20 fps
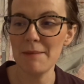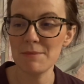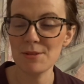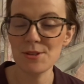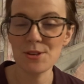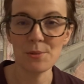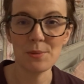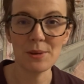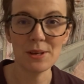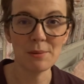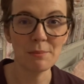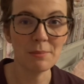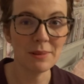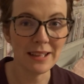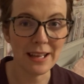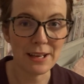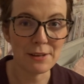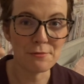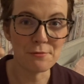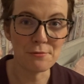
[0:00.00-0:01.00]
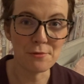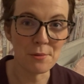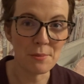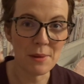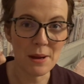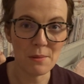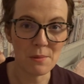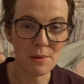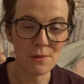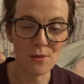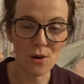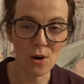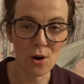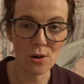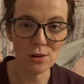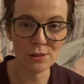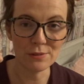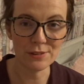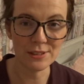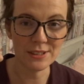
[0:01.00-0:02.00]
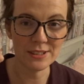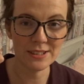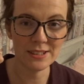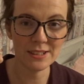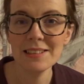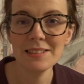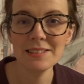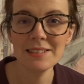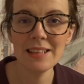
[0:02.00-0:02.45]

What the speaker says: so we can play Rummy with all of us.